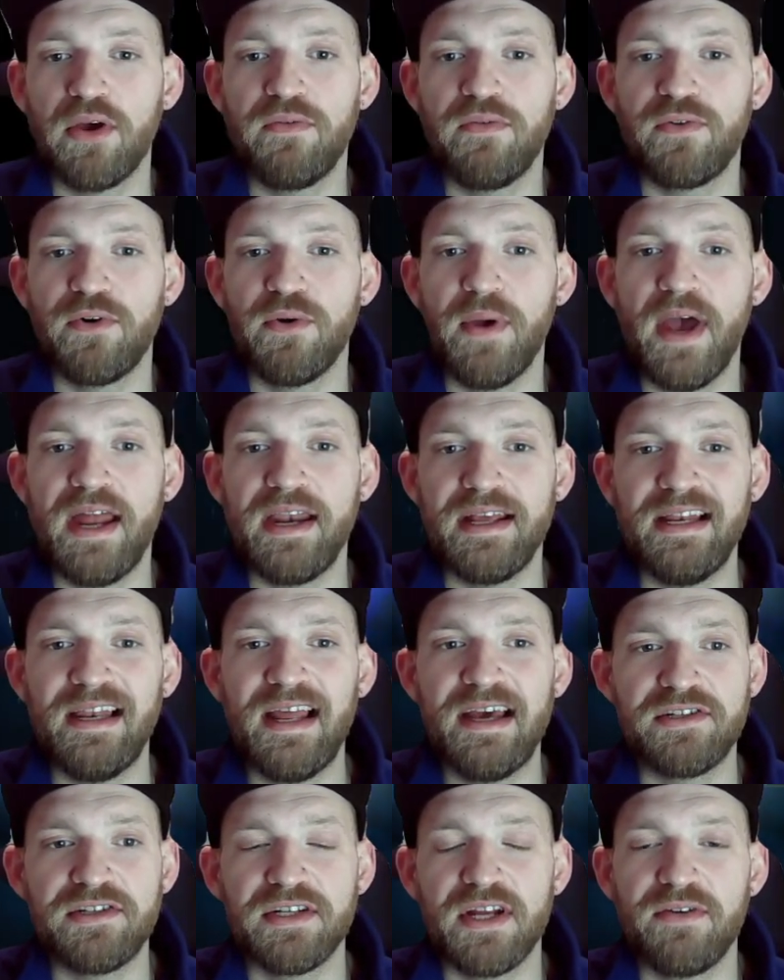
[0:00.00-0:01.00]
through any
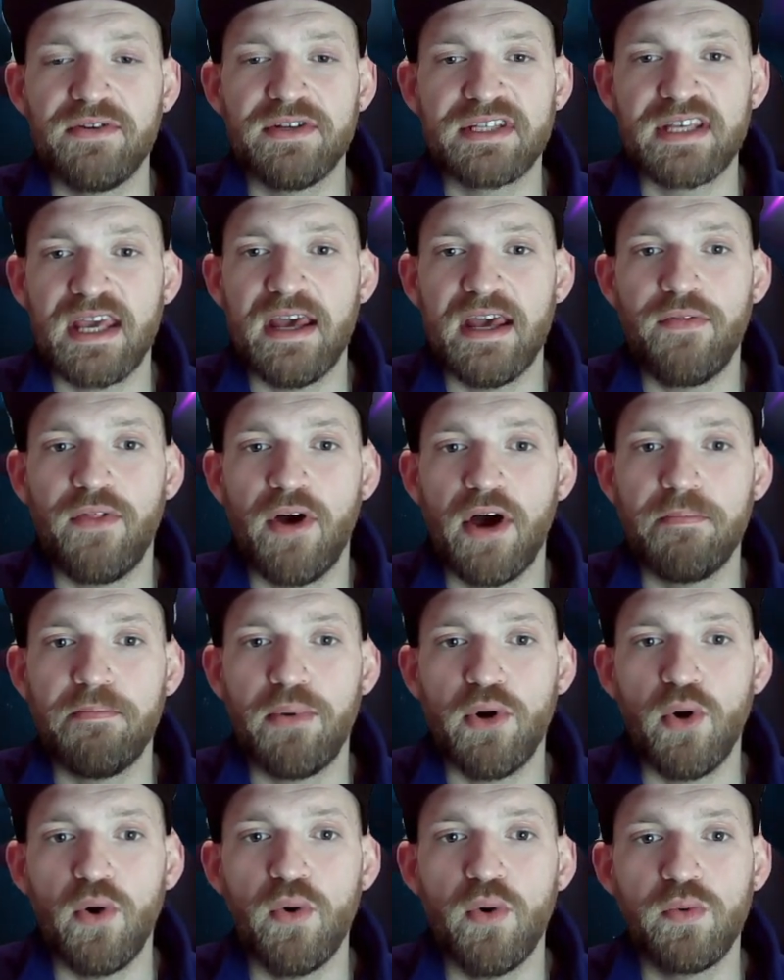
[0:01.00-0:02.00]
legendaries kit that I
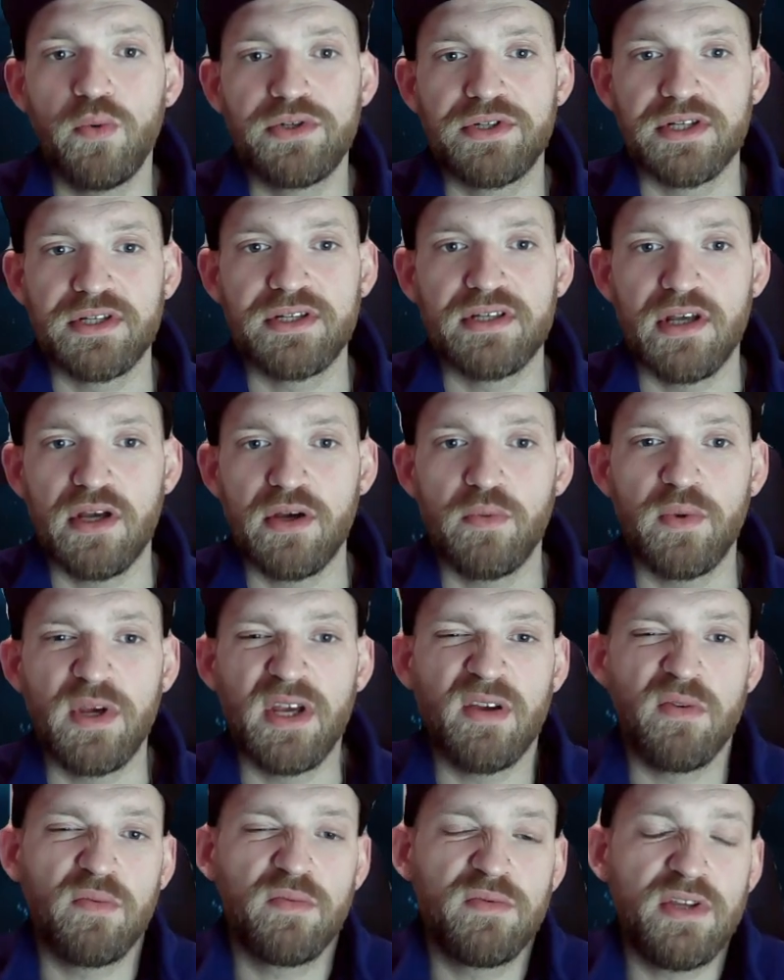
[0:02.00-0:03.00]
pull, just so
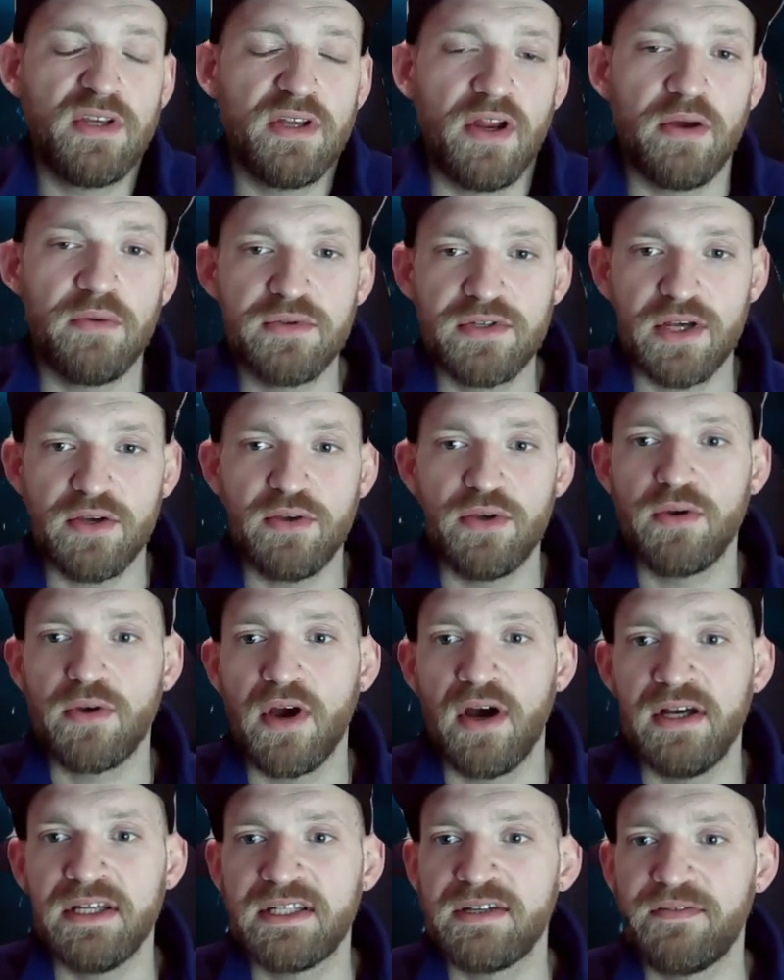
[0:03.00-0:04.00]
so you
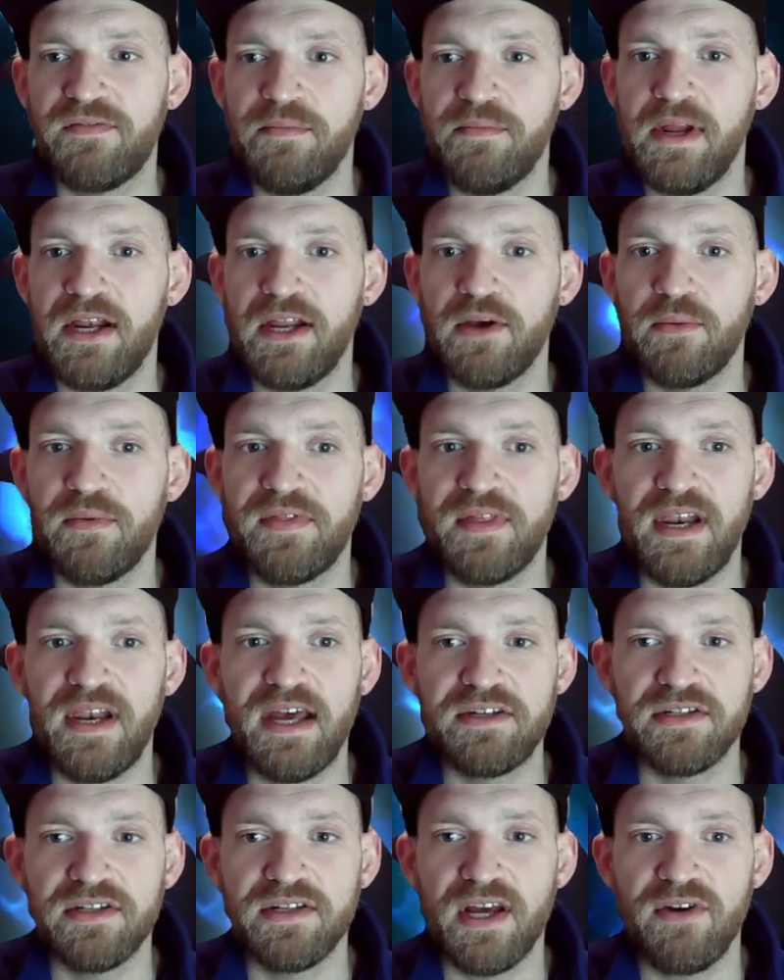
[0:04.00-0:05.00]
guys are familiar with the
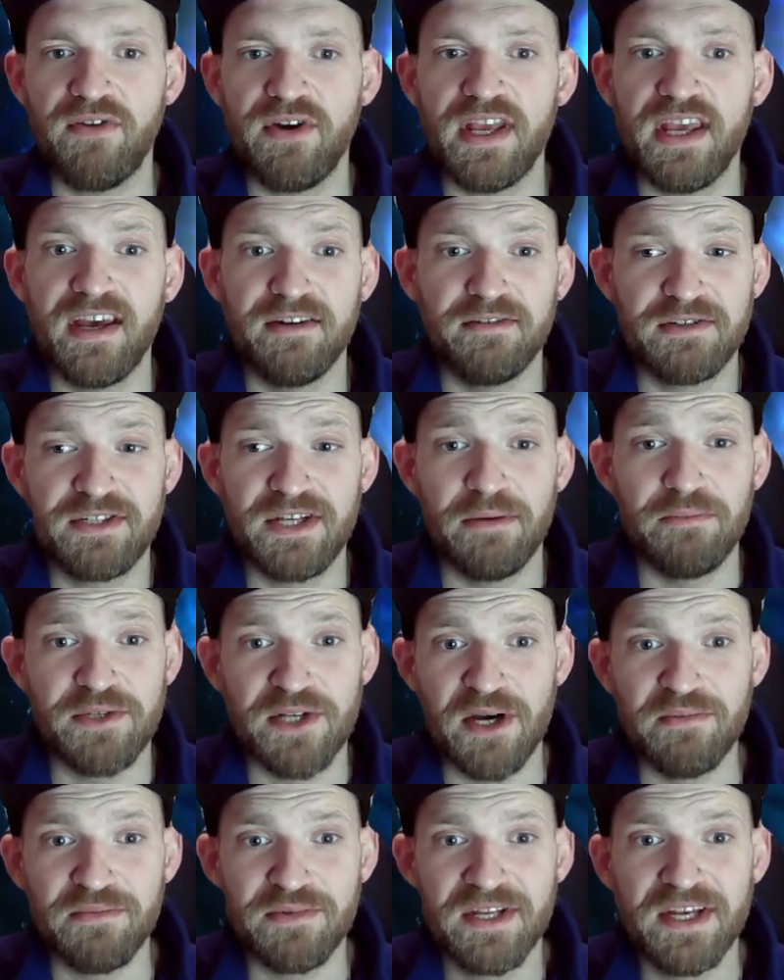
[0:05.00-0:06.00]
legendary, and
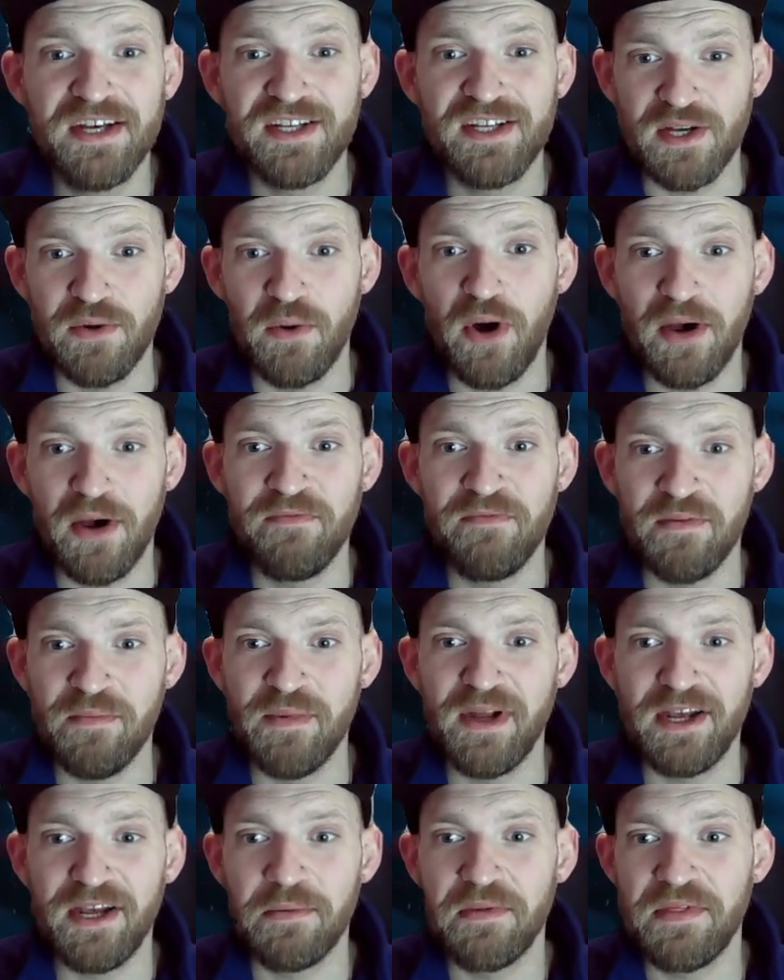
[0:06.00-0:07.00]
sometimes so I'm
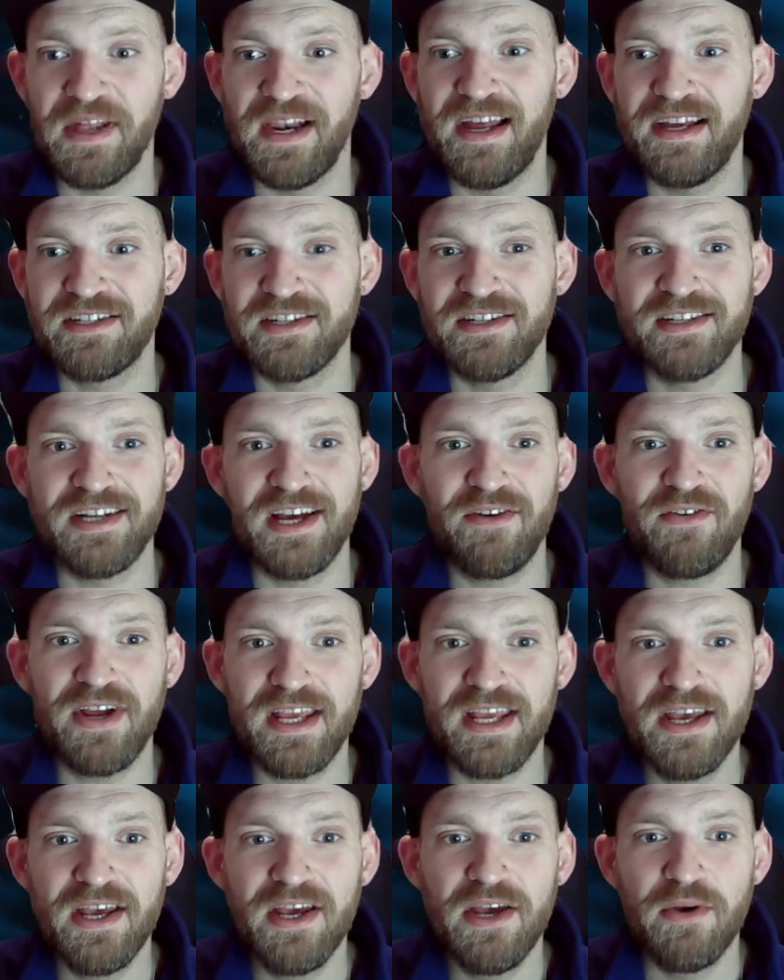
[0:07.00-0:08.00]
familiar with the
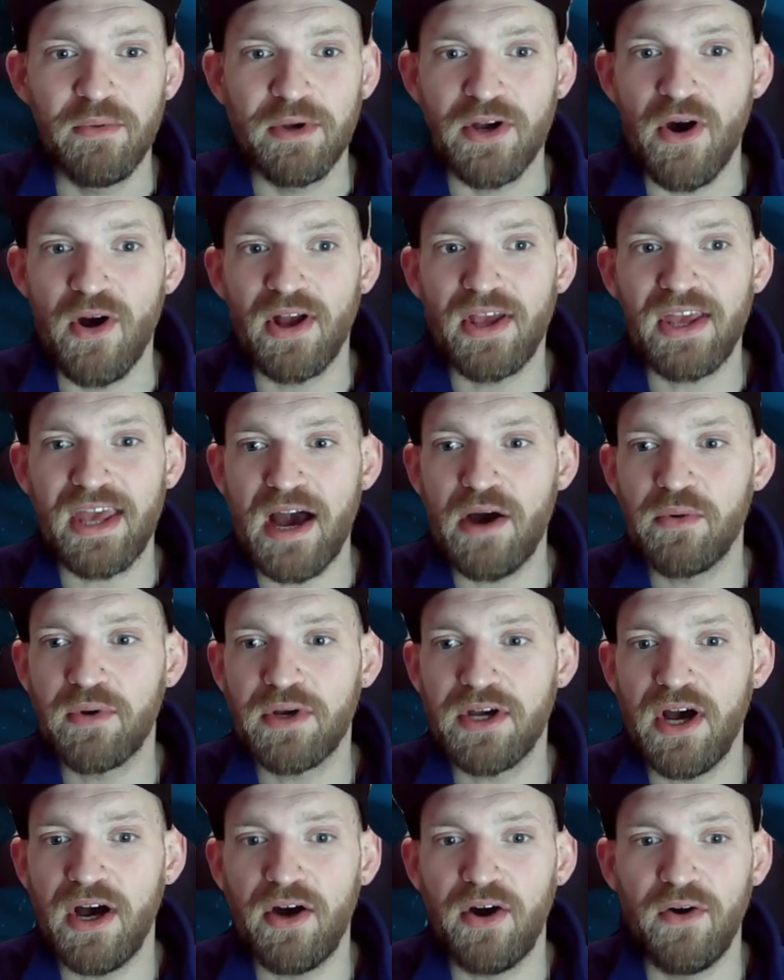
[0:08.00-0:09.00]
legendary. We got a Gal
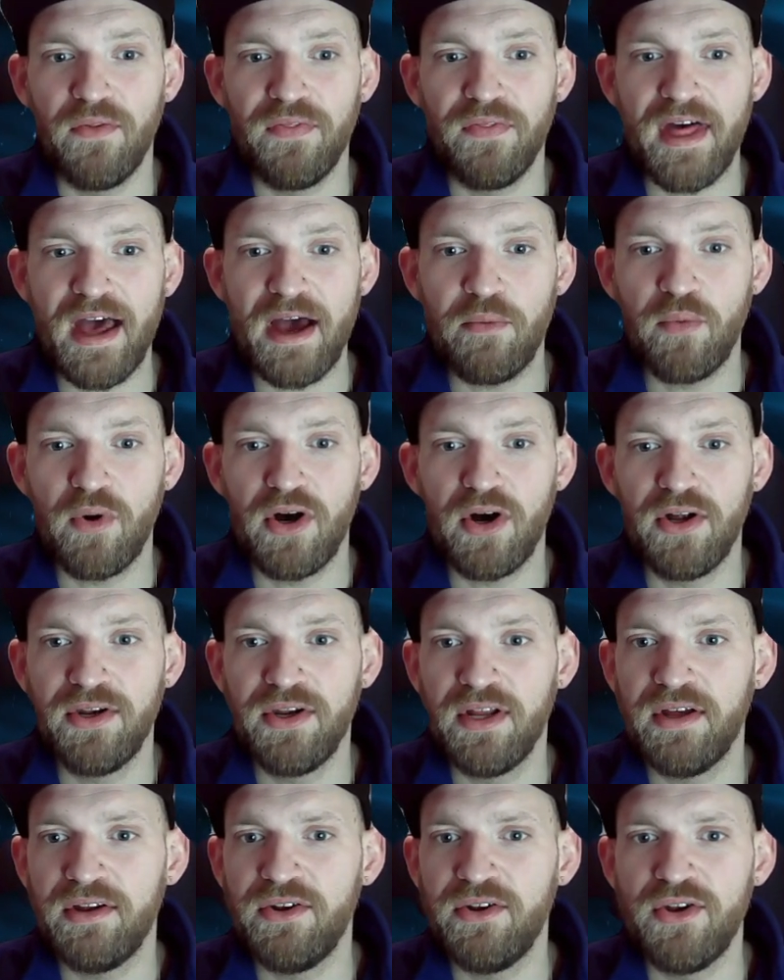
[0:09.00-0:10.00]
Cut on that
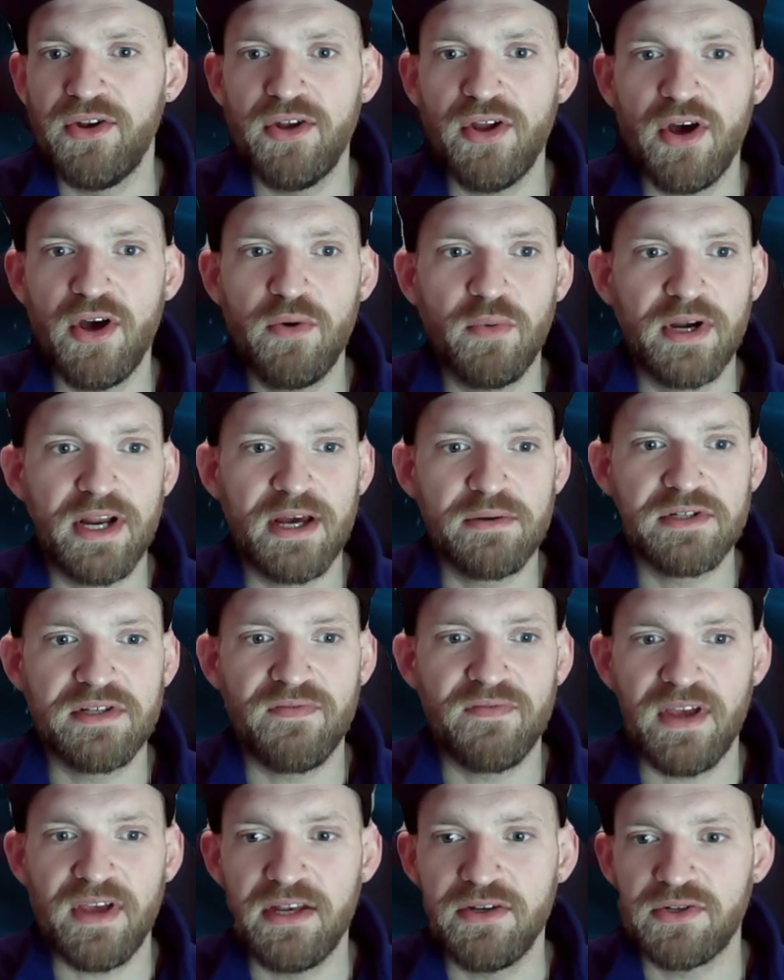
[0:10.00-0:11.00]
one. No one else
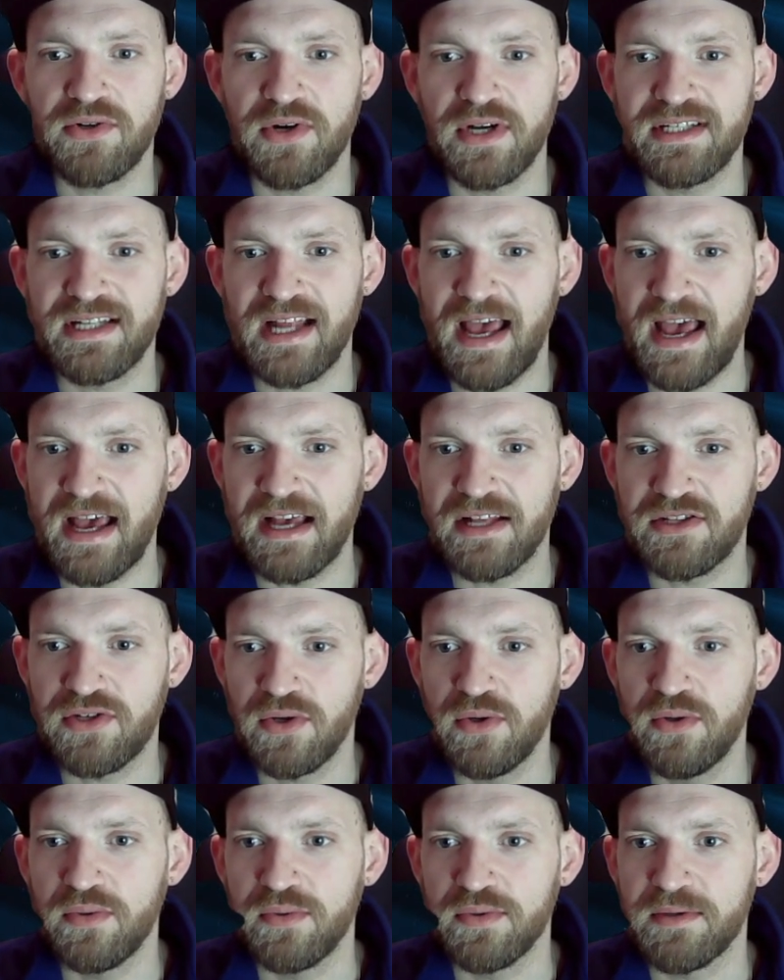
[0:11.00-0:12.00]
of interest at
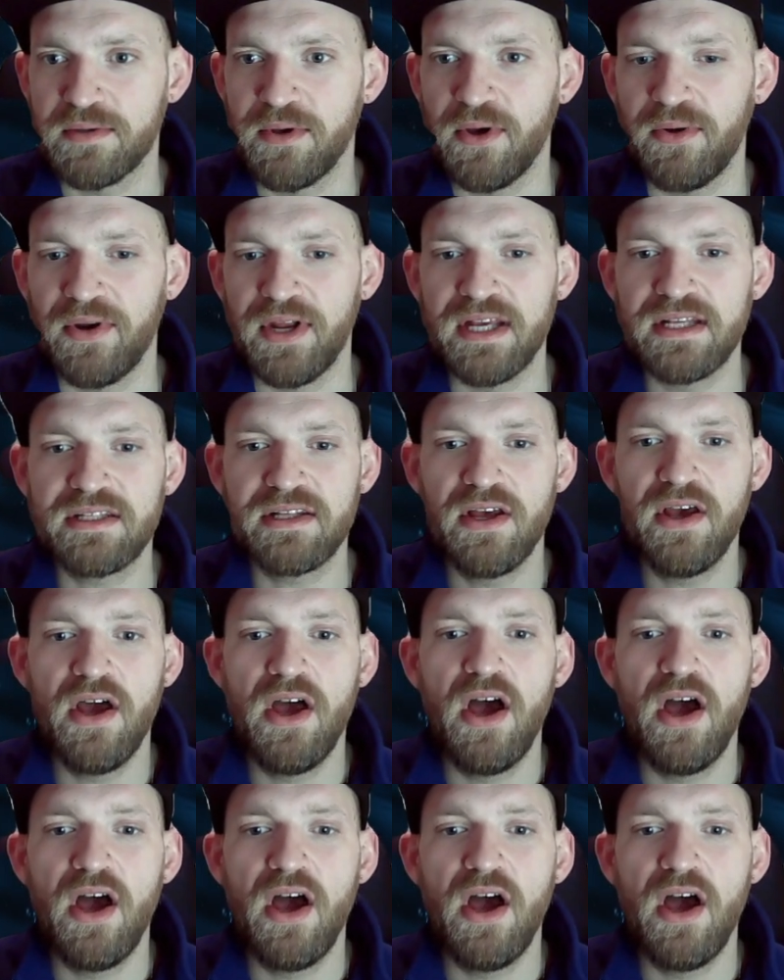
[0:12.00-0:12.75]
all, to be honest.